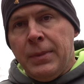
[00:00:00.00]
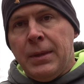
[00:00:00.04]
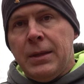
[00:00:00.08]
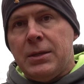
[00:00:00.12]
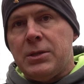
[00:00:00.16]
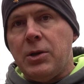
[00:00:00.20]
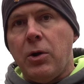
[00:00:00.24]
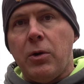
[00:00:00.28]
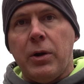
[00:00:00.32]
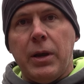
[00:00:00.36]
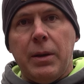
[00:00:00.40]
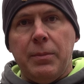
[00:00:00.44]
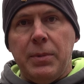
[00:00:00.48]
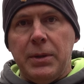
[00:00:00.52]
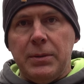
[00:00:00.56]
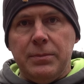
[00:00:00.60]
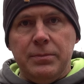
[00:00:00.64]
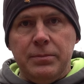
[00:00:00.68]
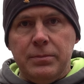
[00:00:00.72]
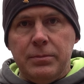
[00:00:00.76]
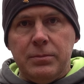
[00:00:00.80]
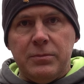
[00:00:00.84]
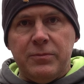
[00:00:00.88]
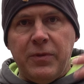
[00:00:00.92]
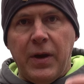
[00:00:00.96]
Sorry, I've been
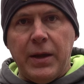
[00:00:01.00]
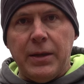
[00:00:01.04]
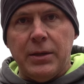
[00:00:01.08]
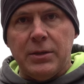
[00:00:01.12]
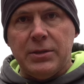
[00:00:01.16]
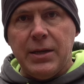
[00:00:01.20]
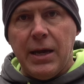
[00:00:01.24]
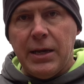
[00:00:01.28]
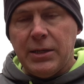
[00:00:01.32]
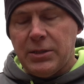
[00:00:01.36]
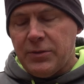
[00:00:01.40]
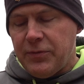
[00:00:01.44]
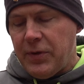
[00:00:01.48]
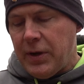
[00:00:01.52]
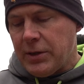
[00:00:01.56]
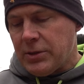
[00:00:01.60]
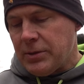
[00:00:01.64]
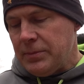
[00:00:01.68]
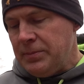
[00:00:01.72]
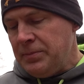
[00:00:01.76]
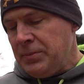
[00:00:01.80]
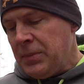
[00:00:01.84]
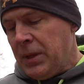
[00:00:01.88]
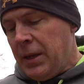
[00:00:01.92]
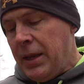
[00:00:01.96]
fighting a sinus
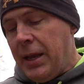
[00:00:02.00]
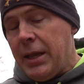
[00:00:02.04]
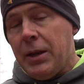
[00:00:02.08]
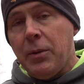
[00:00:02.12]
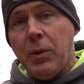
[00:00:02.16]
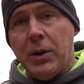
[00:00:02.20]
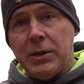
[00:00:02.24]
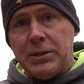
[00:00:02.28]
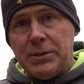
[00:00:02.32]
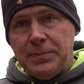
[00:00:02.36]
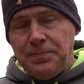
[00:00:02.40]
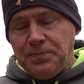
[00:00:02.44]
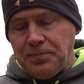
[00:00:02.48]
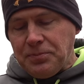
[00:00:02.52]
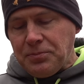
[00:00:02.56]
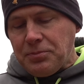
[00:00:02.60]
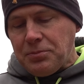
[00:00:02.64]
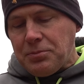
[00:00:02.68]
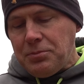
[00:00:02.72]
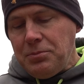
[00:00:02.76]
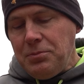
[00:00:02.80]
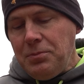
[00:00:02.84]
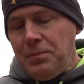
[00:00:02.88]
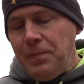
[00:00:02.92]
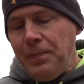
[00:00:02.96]
infection. Anyways,
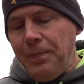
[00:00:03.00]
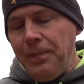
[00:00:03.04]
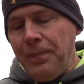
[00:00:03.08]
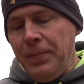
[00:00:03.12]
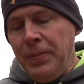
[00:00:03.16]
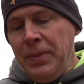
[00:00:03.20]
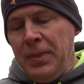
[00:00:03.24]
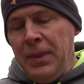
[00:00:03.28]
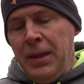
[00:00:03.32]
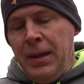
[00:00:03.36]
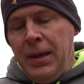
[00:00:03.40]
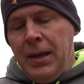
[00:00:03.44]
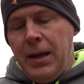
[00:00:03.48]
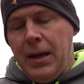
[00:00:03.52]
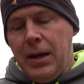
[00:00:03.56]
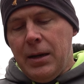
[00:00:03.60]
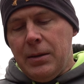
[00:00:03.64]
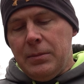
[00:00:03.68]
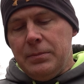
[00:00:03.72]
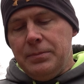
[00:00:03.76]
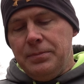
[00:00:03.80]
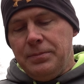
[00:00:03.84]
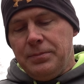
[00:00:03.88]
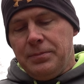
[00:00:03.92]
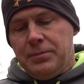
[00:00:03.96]

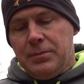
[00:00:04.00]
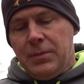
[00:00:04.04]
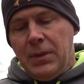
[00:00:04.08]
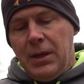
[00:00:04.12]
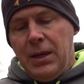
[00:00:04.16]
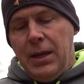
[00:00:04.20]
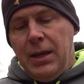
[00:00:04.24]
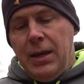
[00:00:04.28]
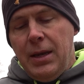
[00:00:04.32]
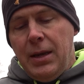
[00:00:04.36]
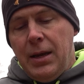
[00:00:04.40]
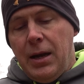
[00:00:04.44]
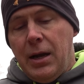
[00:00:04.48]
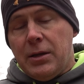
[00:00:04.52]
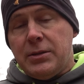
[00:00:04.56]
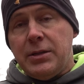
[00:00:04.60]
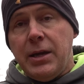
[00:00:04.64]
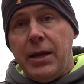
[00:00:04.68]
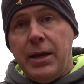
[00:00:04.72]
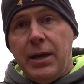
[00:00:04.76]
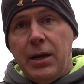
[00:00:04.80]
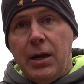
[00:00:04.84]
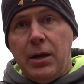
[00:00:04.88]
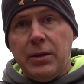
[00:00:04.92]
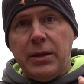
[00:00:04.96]
I'll
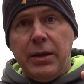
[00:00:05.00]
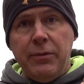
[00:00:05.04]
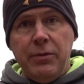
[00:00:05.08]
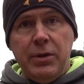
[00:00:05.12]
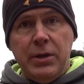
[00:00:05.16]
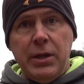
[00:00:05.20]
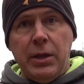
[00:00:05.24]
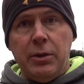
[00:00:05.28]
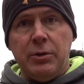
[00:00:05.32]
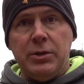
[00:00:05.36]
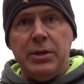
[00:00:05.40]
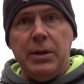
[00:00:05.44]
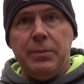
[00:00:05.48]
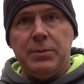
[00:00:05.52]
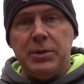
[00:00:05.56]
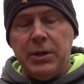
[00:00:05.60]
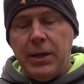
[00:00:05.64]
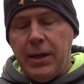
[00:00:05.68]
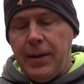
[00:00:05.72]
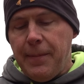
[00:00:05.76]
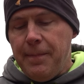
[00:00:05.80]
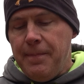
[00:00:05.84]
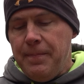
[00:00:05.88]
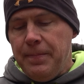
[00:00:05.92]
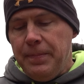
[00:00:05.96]
give you another tip
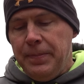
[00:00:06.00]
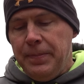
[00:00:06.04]
today.